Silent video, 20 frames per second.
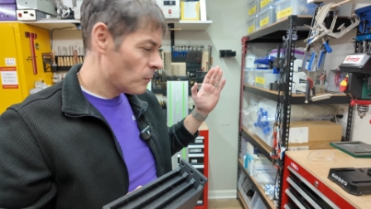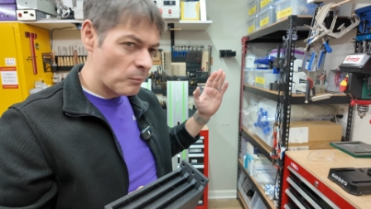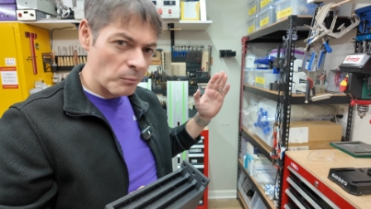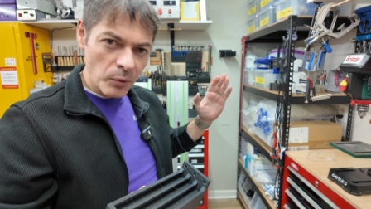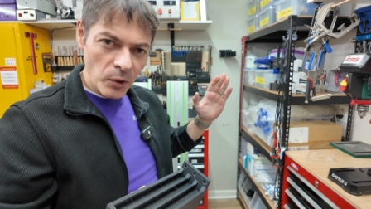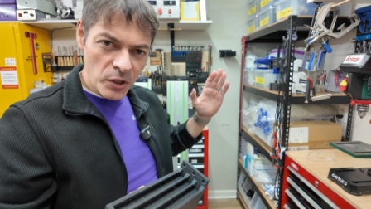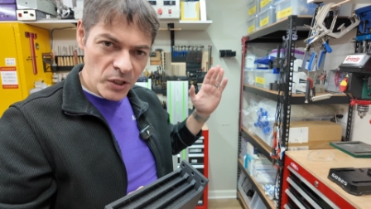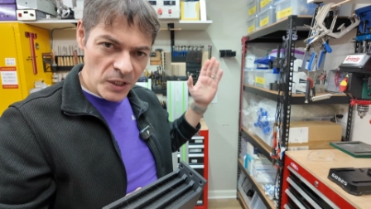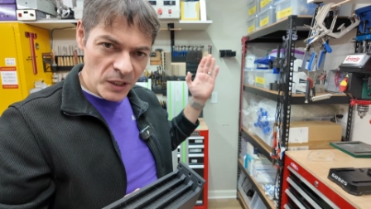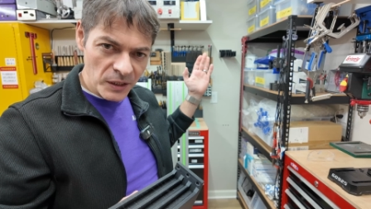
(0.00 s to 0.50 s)

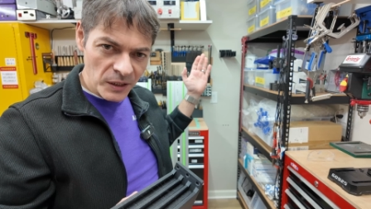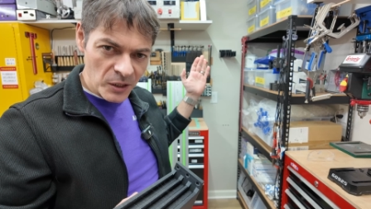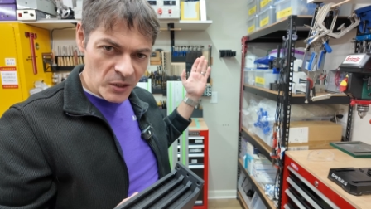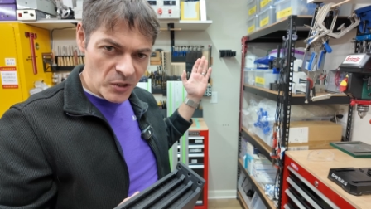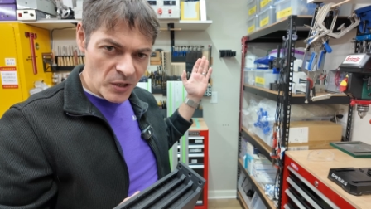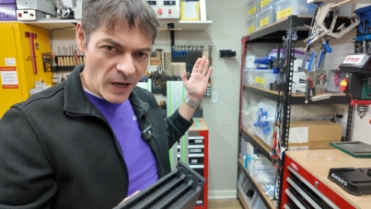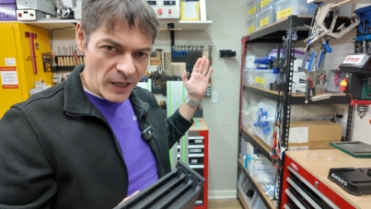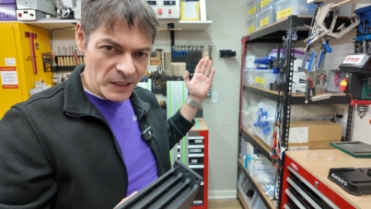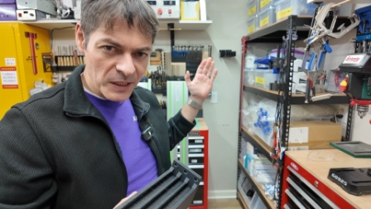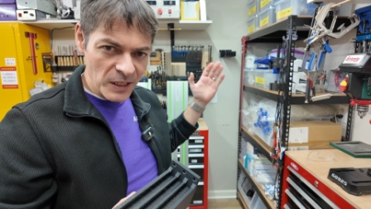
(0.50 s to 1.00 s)
pushing the
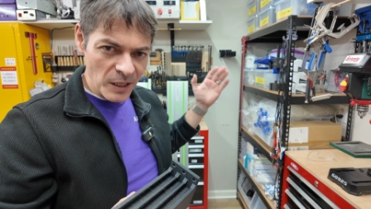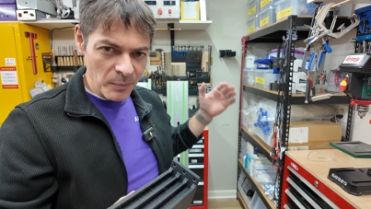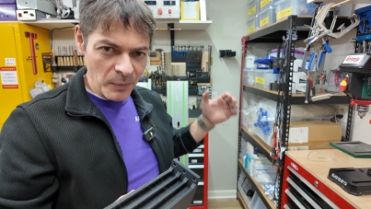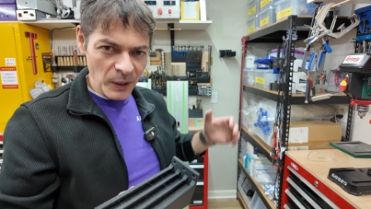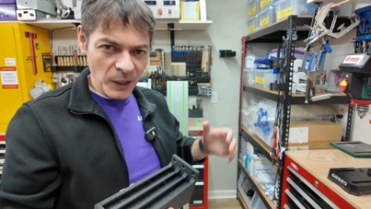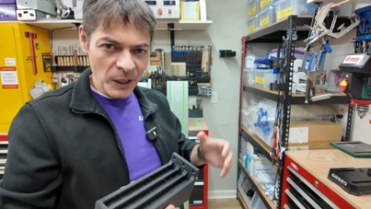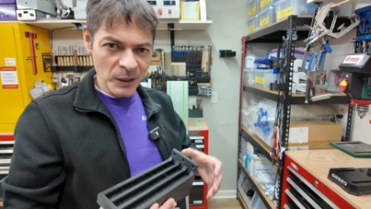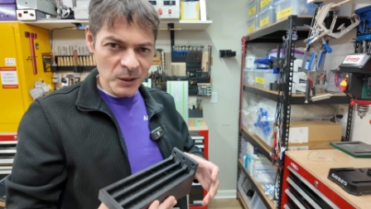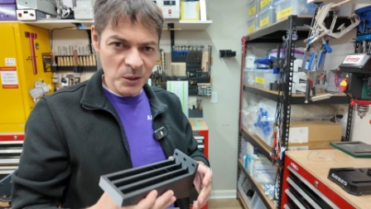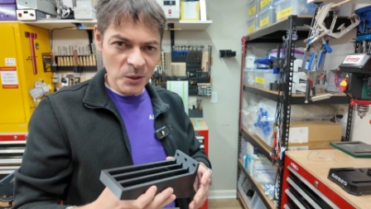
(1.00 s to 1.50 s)
tracks up
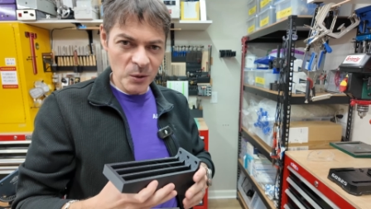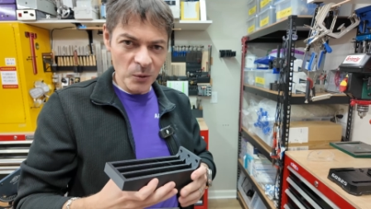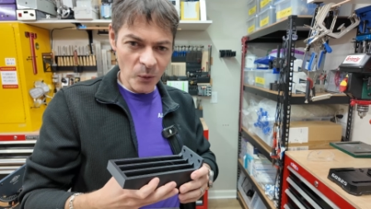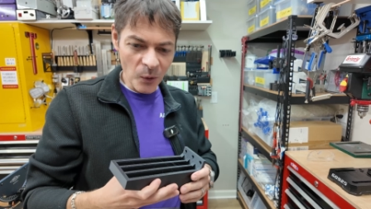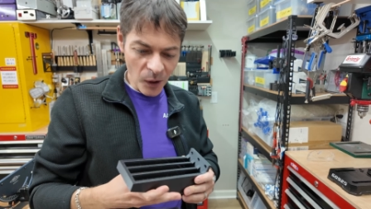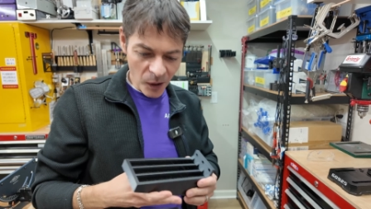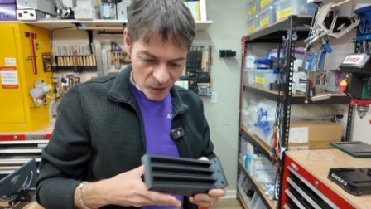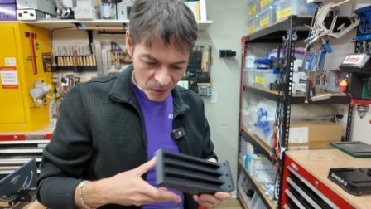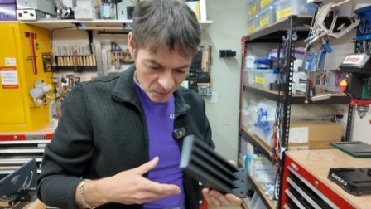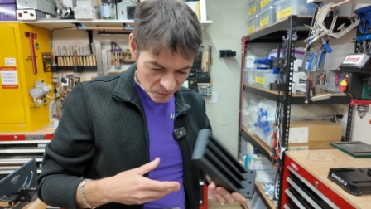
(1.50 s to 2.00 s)
against the
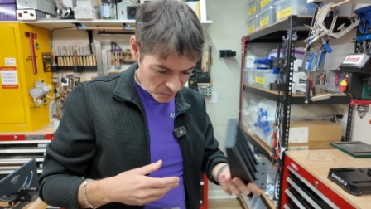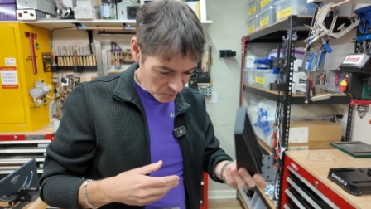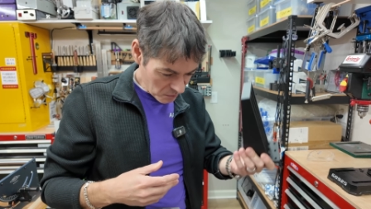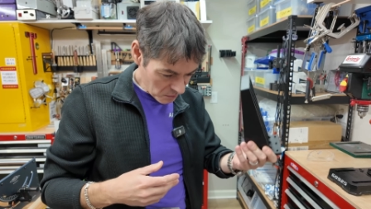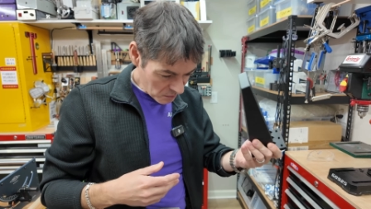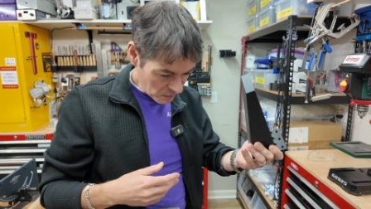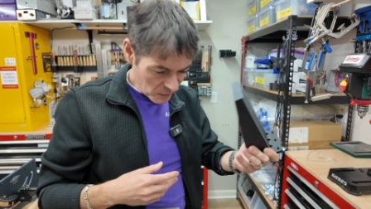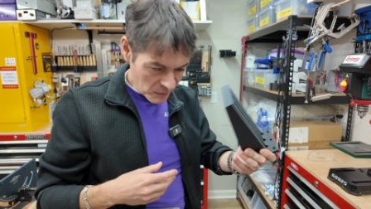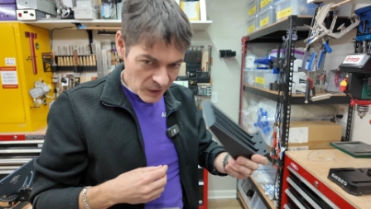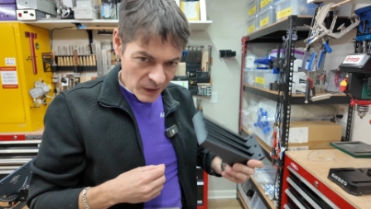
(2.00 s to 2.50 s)
wall.
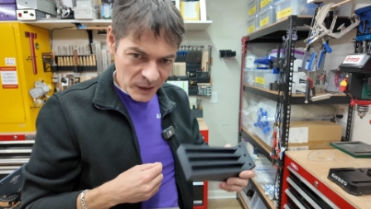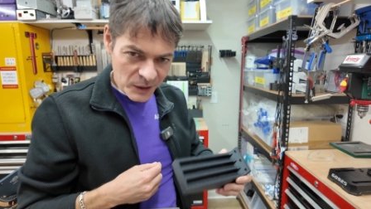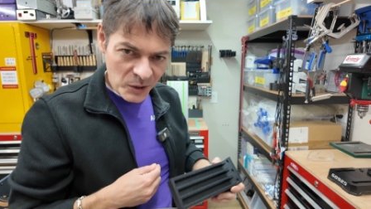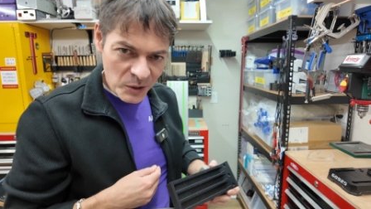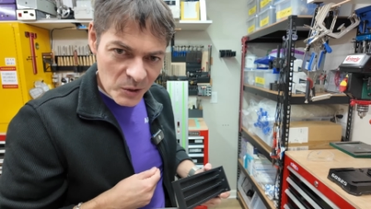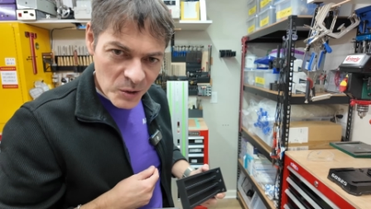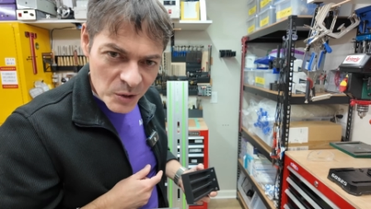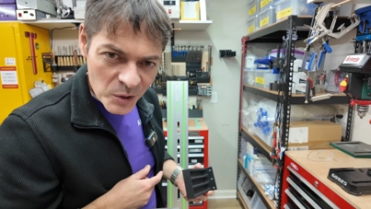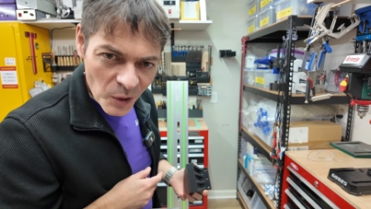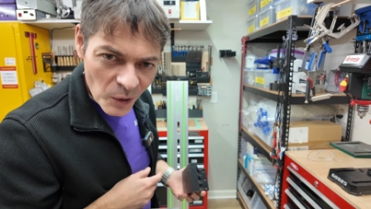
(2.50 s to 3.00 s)
Let's
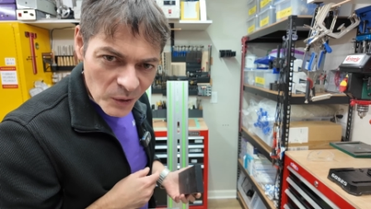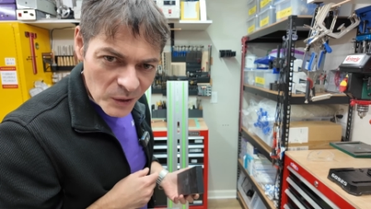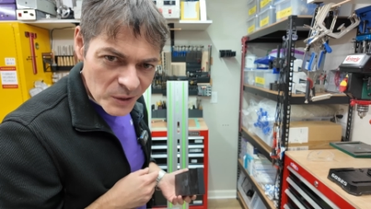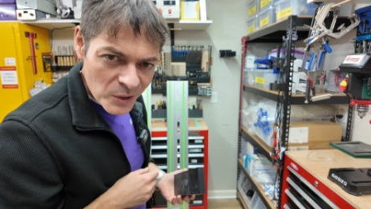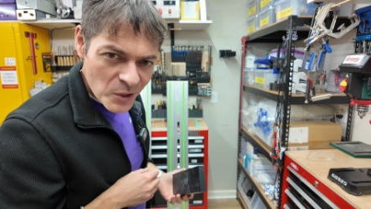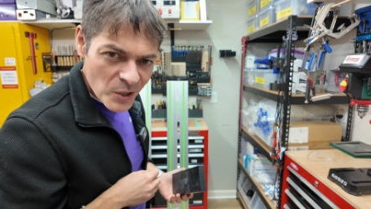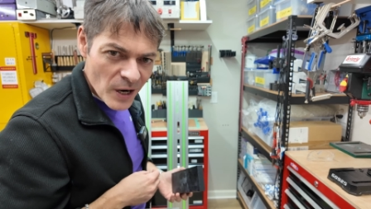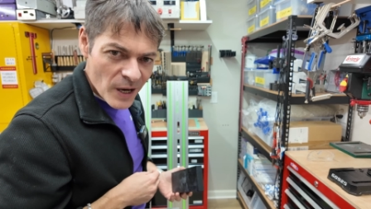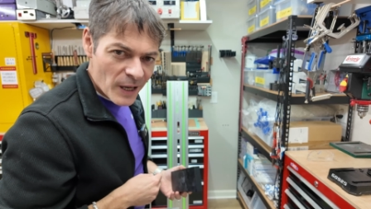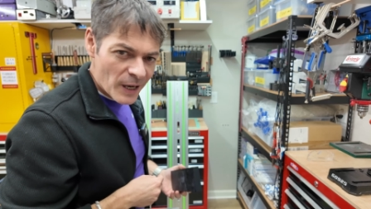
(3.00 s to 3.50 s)
install it,
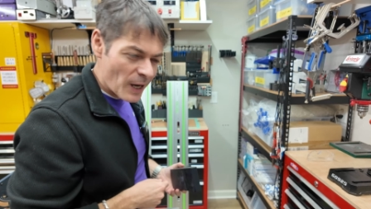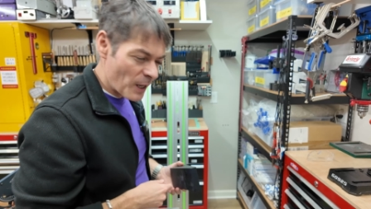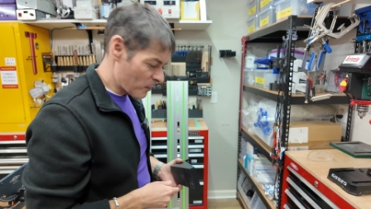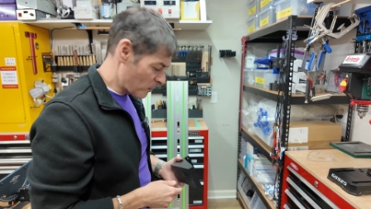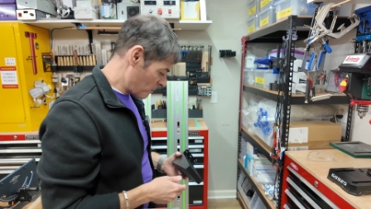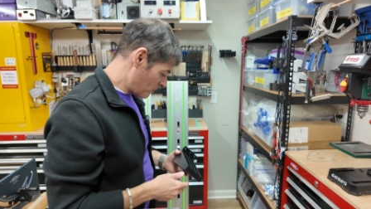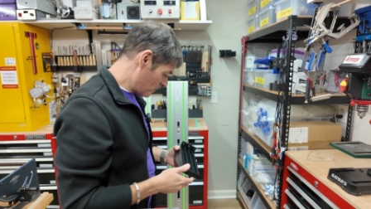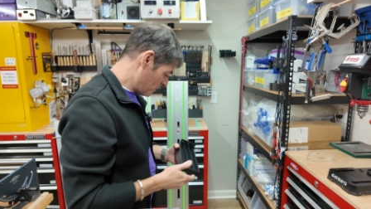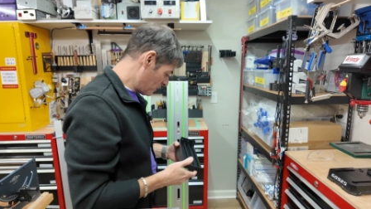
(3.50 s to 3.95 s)
try it out.